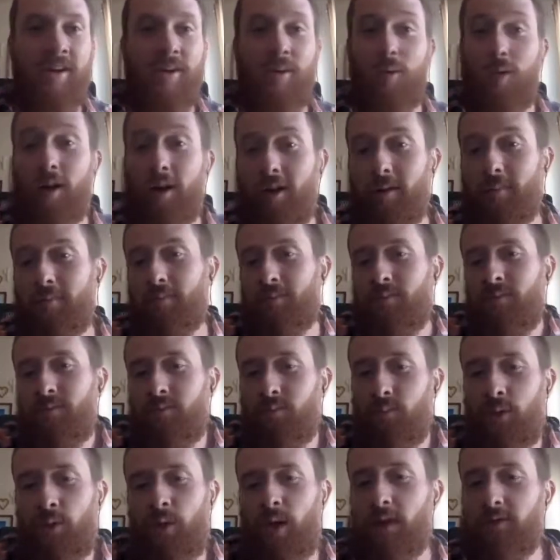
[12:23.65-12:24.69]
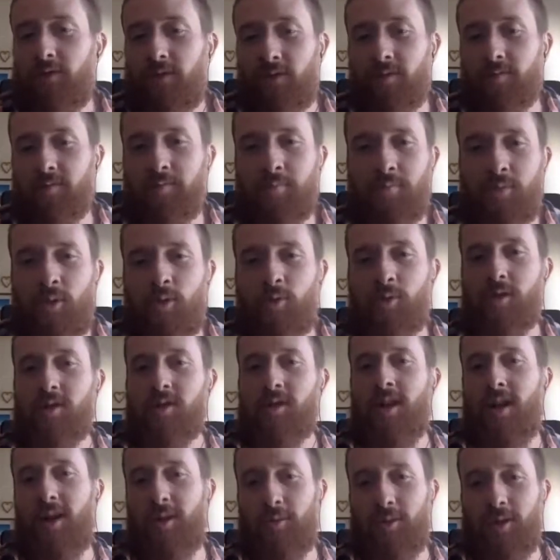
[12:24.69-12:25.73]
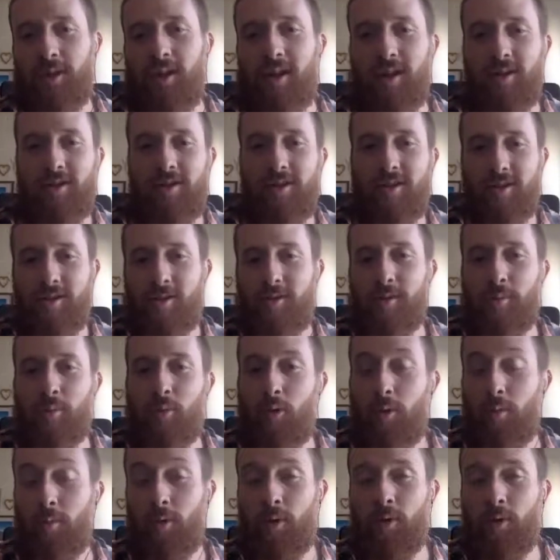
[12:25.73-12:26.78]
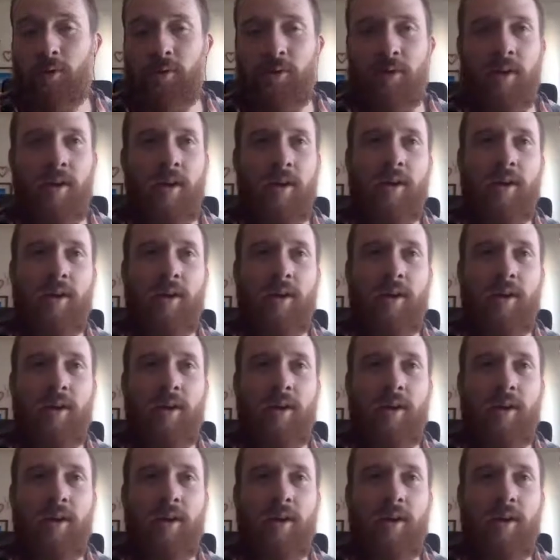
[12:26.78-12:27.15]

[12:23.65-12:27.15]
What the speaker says: where we don't have to choose a side. We can actually just support both.